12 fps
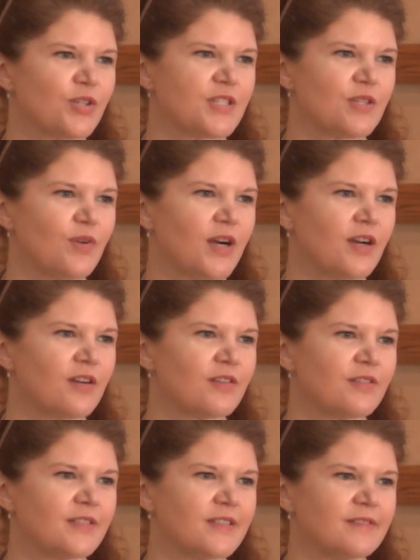work so
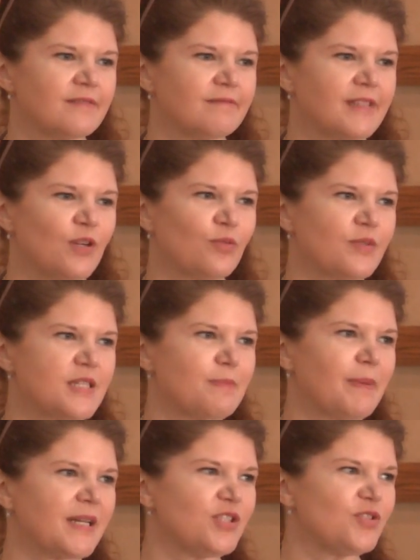hard, and they don't
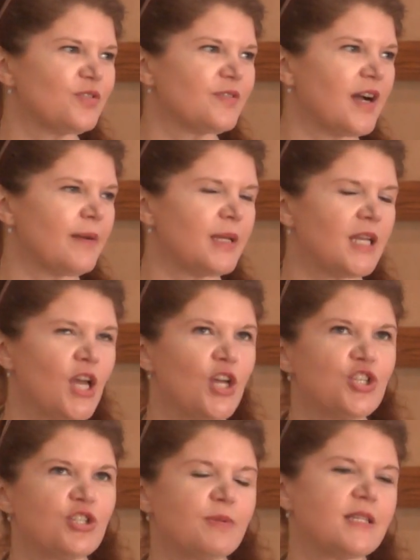respect you. I mean,
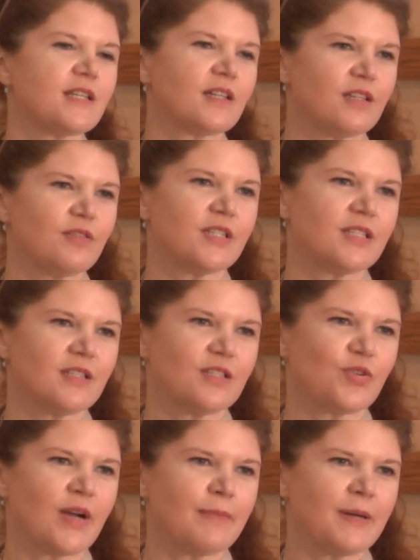she would suck you into the
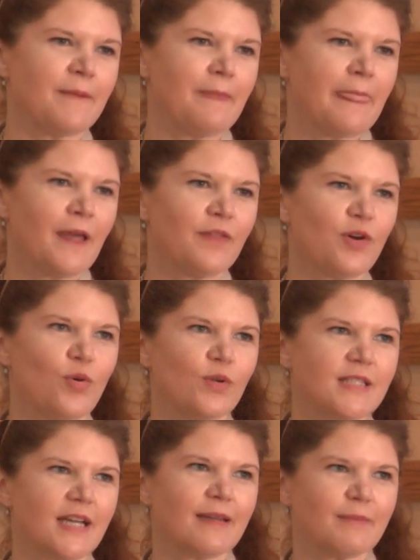drama. The
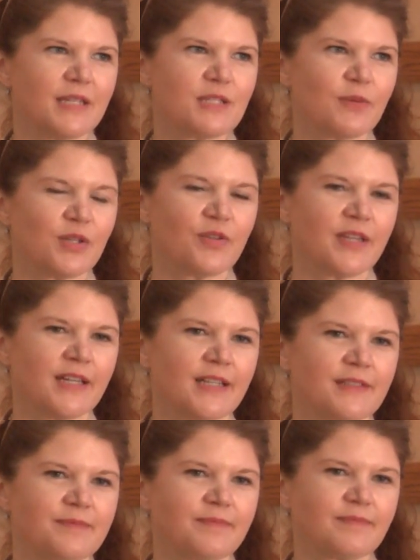whole time, guess what you're thinking?